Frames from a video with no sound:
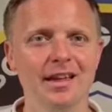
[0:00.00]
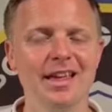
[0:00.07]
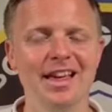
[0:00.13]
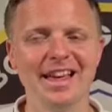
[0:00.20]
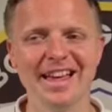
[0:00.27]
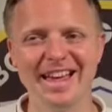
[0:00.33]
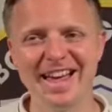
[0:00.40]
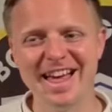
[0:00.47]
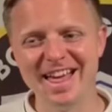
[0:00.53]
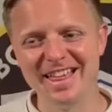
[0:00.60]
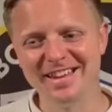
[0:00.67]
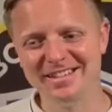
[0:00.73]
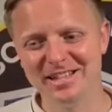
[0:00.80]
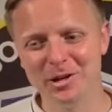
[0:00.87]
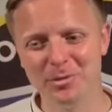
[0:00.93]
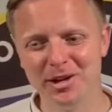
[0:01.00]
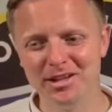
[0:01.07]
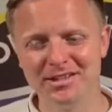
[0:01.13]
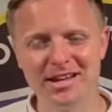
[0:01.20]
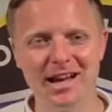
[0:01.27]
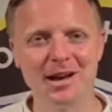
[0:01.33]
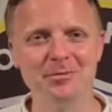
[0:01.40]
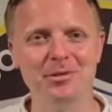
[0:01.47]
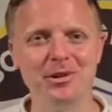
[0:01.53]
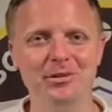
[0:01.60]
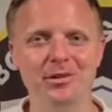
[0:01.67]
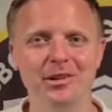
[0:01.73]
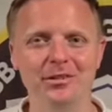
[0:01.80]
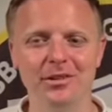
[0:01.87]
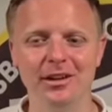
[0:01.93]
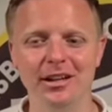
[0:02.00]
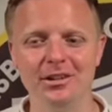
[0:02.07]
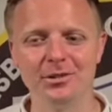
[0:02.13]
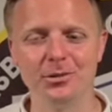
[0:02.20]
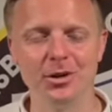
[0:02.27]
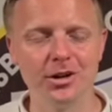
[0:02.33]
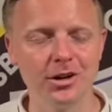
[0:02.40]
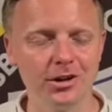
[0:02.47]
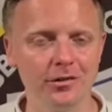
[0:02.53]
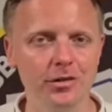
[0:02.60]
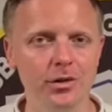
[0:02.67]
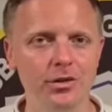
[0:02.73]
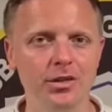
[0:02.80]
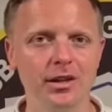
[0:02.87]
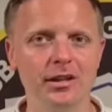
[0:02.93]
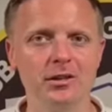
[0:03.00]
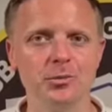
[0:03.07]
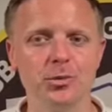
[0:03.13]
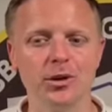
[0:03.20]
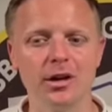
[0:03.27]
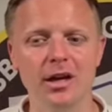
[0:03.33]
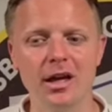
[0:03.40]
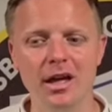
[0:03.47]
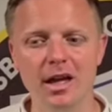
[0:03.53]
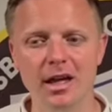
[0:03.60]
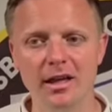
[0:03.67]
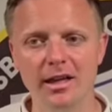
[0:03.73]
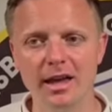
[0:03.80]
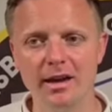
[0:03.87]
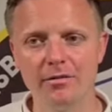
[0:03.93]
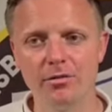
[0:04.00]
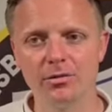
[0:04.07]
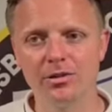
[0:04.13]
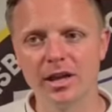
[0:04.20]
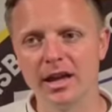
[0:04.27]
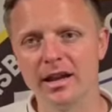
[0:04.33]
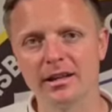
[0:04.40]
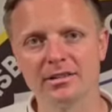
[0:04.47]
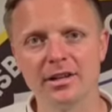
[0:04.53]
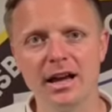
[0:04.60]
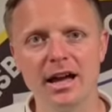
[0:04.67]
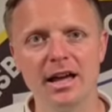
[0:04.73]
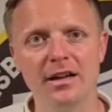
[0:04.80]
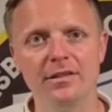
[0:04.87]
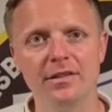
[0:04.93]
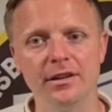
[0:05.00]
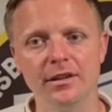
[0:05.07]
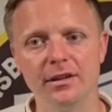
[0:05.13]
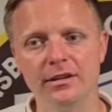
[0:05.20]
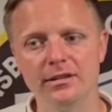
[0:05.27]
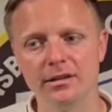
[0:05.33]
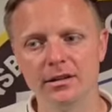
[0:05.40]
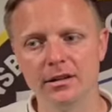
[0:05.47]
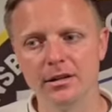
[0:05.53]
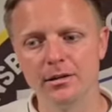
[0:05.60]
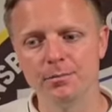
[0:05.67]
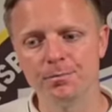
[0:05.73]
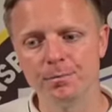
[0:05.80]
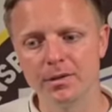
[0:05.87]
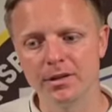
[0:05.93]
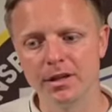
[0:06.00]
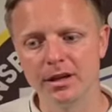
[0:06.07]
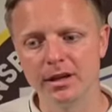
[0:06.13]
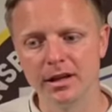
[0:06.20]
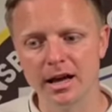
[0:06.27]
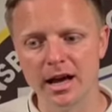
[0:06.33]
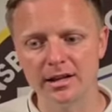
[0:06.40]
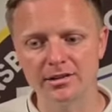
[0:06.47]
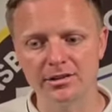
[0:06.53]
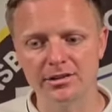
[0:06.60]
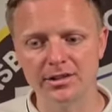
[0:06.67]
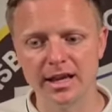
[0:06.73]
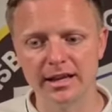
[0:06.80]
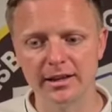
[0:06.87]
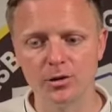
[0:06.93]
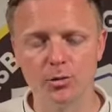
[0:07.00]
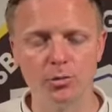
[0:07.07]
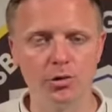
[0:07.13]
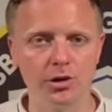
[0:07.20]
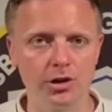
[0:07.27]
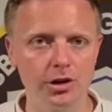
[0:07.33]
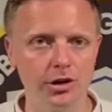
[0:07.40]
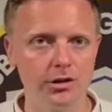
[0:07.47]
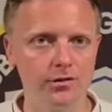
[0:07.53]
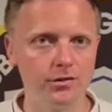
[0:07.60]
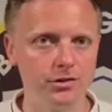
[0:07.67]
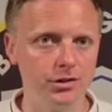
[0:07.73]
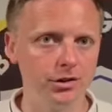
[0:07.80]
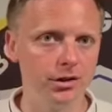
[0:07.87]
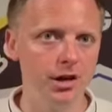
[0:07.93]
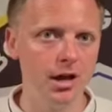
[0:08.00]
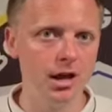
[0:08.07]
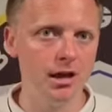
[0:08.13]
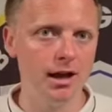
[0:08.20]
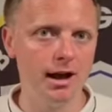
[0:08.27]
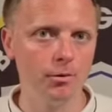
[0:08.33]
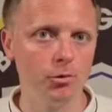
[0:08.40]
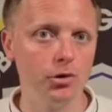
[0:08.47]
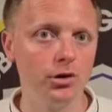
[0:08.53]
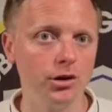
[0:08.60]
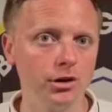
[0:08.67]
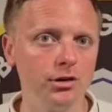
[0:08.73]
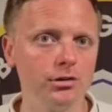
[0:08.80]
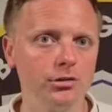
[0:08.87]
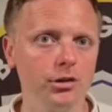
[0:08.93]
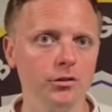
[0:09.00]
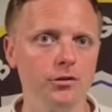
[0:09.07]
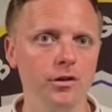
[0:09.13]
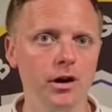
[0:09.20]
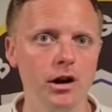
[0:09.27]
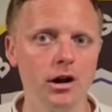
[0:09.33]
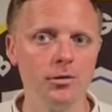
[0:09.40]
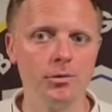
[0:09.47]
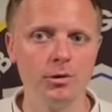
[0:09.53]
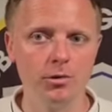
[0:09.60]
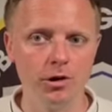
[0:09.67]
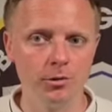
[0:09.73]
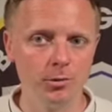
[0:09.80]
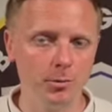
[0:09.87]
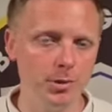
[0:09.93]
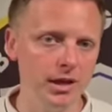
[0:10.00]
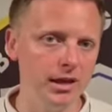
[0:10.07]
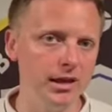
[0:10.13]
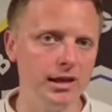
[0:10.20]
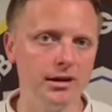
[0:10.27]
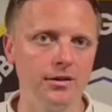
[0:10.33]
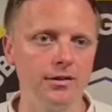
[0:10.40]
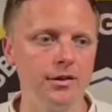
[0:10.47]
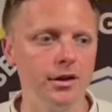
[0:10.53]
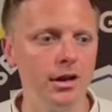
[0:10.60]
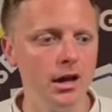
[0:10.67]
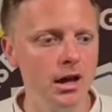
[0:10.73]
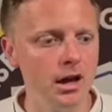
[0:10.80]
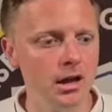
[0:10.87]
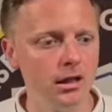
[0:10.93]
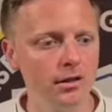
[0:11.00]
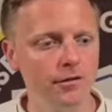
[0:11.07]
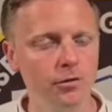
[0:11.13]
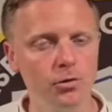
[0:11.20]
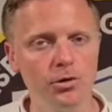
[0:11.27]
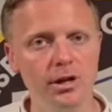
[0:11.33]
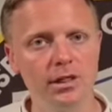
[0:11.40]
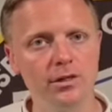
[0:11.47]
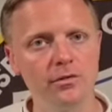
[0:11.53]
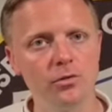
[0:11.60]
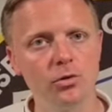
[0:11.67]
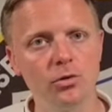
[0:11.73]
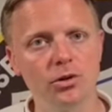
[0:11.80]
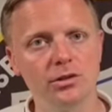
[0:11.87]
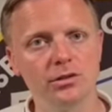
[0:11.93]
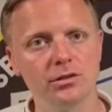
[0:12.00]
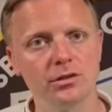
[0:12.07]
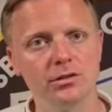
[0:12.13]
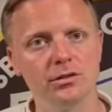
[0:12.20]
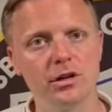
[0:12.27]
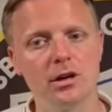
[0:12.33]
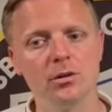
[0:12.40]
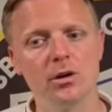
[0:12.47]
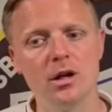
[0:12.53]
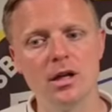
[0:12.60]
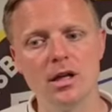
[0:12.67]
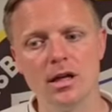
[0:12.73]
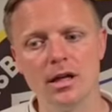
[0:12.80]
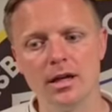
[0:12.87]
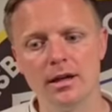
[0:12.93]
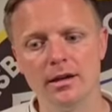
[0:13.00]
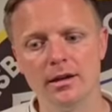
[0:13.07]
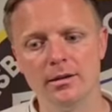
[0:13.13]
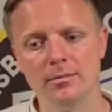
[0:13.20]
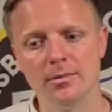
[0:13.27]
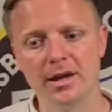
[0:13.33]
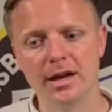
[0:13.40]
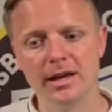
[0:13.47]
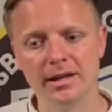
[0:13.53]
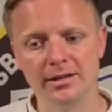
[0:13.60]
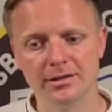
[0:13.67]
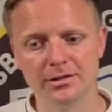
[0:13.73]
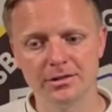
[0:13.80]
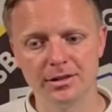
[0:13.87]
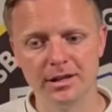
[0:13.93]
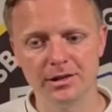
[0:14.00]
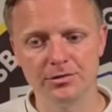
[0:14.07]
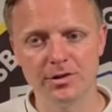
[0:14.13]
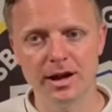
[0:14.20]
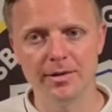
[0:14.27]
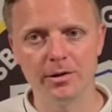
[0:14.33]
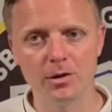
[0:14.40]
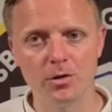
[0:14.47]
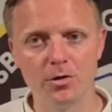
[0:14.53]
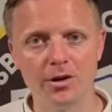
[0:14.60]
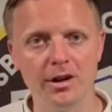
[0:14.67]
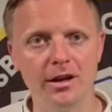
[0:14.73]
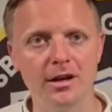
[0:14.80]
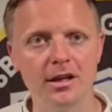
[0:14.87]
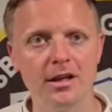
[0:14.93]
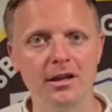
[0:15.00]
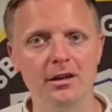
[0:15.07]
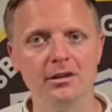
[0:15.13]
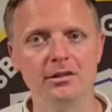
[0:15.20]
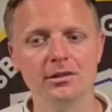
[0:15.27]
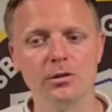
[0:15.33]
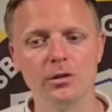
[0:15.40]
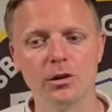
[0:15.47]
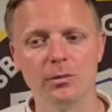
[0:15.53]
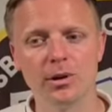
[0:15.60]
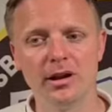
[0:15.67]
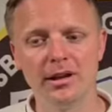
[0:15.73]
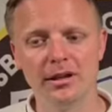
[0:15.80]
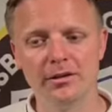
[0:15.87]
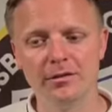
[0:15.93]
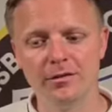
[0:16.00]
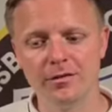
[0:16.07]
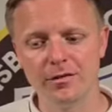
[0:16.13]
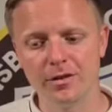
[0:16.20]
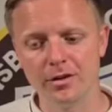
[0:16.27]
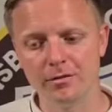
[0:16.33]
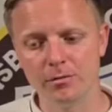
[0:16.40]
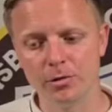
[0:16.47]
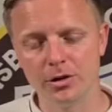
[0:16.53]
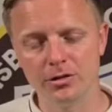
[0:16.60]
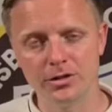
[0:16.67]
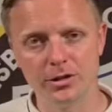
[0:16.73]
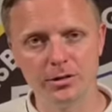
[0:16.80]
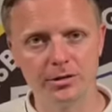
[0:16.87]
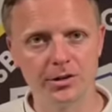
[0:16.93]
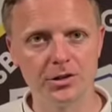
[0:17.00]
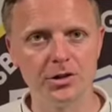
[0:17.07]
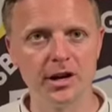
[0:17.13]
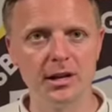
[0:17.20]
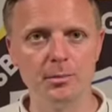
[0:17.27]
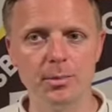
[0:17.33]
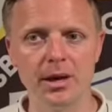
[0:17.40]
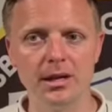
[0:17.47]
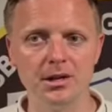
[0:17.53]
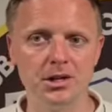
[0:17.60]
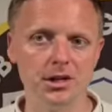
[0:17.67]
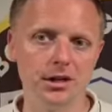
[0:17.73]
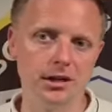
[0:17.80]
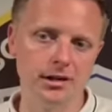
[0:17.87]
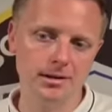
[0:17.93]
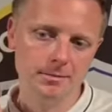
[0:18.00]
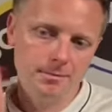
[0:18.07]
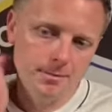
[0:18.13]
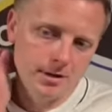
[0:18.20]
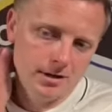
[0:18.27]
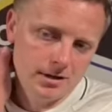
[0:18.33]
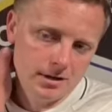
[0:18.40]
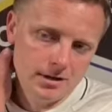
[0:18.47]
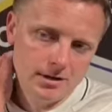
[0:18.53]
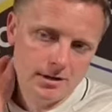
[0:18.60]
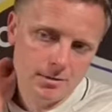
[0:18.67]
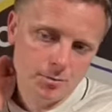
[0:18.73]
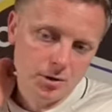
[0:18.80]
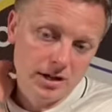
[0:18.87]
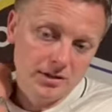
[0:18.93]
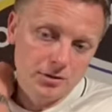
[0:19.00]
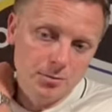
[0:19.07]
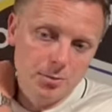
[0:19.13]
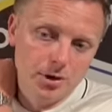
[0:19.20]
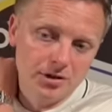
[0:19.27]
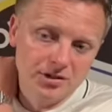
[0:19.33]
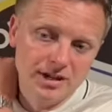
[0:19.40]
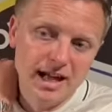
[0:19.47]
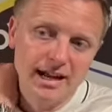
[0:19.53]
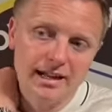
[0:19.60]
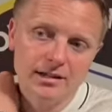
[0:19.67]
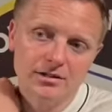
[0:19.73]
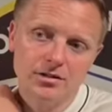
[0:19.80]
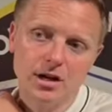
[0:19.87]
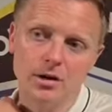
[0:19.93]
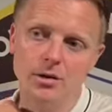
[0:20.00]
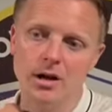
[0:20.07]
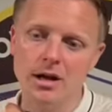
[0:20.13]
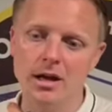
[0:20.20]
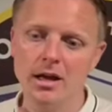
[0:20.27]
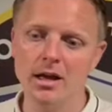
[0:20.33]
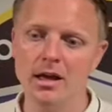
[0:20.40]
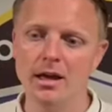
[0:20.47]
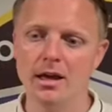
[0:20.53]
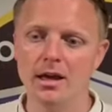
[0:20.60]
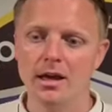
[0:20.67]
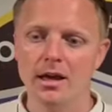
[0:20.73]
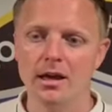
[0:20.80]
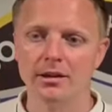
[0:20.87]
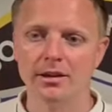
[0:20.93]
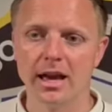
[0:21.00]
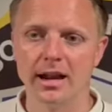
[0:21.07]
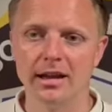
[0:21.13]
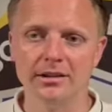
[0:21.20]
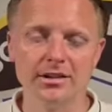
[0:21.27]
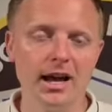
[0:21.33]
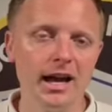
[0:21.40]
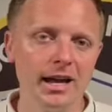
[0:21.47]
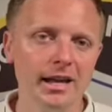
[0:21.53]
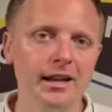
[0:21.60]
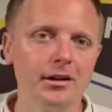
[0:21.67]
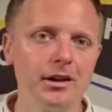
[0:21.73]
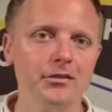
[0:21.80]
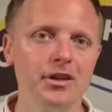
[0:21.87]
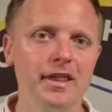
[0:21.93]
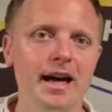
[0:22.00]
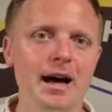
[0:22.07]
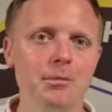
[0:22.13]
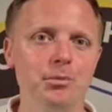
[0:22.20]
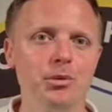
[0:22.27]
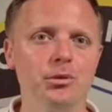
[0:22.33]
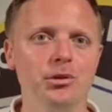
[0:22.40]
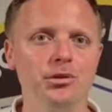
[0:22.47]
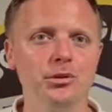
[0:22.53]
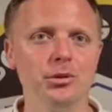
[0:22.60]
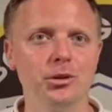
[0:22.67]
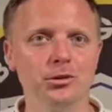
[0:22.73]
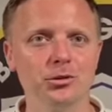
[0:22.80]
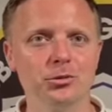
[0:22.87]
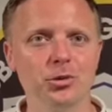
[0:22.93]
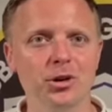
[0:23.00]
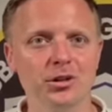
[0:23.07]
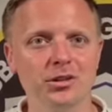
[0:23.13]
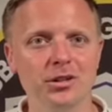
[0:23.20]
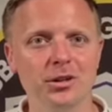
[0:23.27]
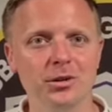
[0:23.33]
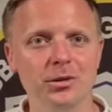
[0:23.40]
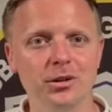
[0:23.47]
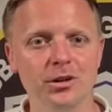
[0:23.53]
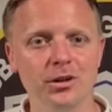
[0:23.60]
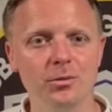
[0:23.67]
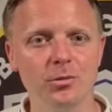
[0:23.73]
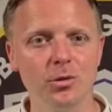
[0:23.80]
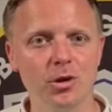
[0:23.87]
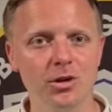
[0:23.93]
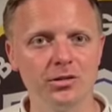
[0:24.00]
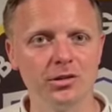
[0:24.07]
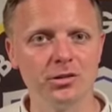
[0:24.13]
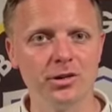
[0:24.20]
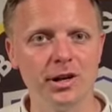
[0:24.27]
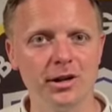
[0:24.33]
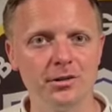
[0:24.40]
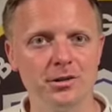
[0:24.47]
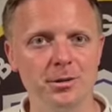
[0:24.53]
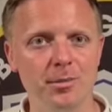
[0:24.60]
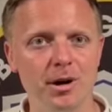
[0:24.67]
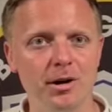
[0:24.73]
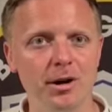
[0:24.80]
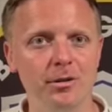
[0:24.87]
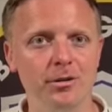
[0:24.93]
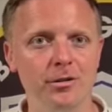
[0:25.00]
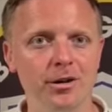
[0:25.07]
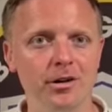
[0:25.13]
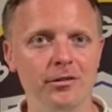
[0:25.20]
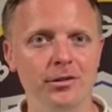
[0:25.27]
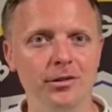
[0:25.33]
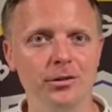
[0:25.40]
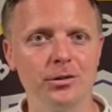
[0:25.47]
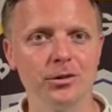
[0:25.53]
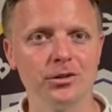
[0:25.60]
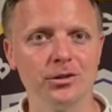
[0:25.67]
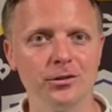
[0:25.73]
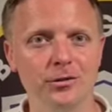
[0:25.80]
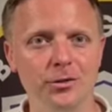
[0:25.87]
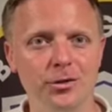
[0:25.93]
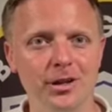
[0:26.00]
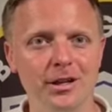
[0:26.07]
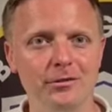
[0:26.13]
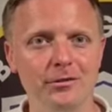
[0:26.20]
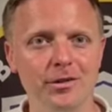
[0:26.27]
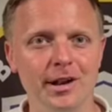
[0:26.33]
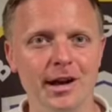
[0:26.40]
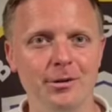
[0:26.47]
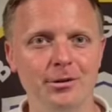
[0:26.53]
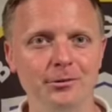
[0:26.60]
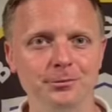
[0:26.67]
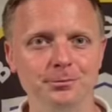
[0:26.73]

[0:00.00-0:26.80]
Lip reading: There's still a bit of time. We need to work on a few things, but yeah, everyone's getting excited. It's I think a nice steady upward curve to our work so far, and we want to be peaking on the 14th of August. So it's round the corner. Still got plenty of work to do on the training pitch and bringing some personnel in. So it's getting exciting, I'll give you that, but we've still got some work to do, and we'll concentrate on tomorrow rather than August the 14th for now.